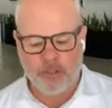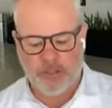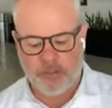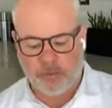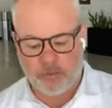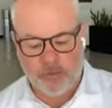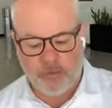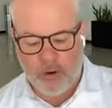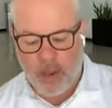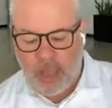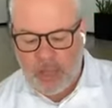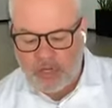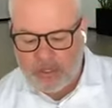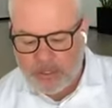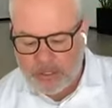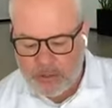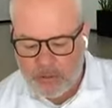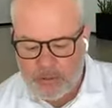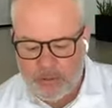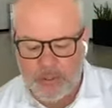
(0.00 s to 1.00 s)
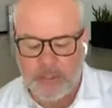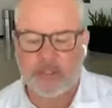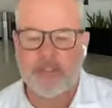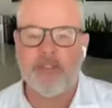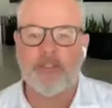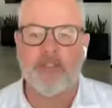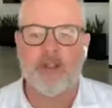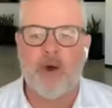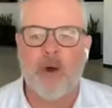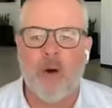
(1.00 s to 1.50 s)
So gratitude is
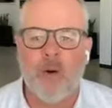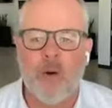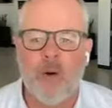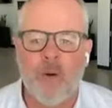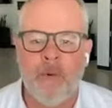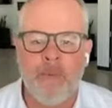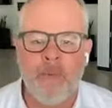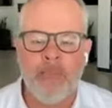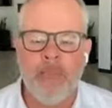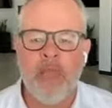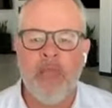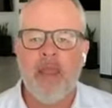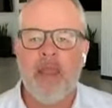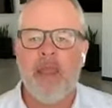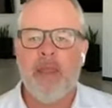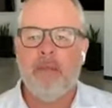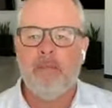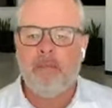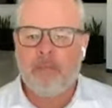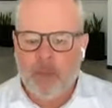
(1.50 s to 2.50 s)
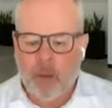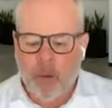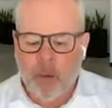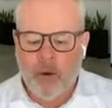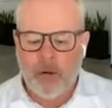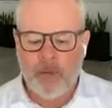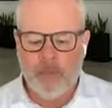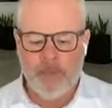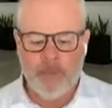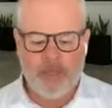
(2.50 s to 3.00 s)
so
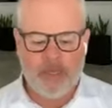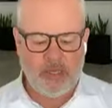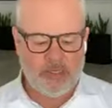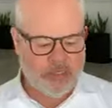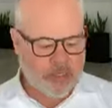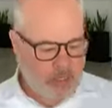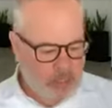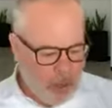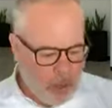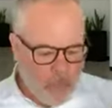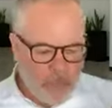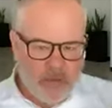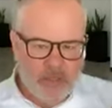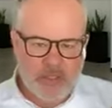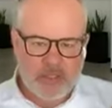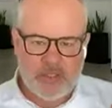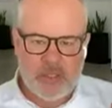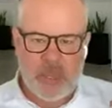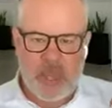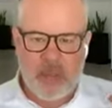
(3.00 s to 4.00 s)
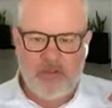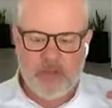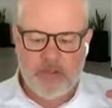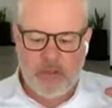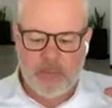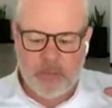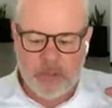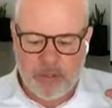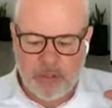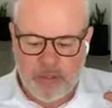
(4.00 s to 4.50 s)
important because it helps us to have the
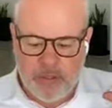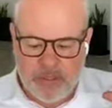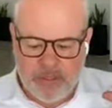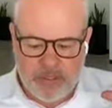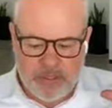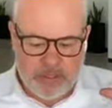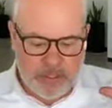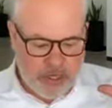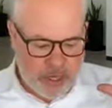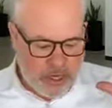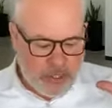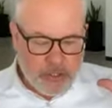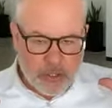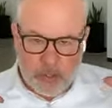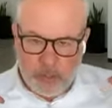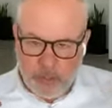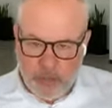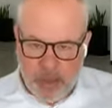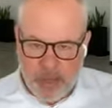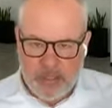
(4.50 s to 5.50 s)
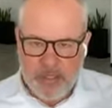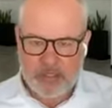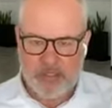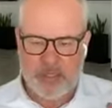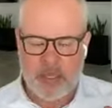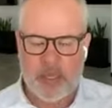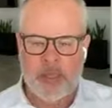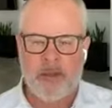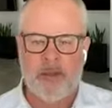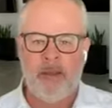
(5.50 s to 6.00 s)
ability to change our
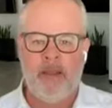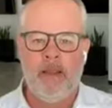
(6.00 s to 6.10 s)
mindset